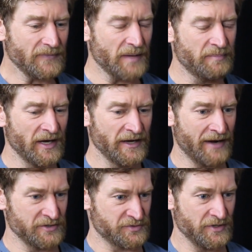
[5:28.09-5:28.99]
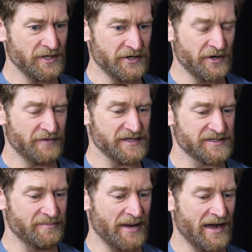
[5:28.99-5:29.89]
but I was really nervous
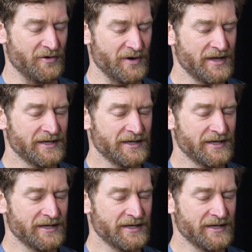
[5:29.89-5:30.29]
about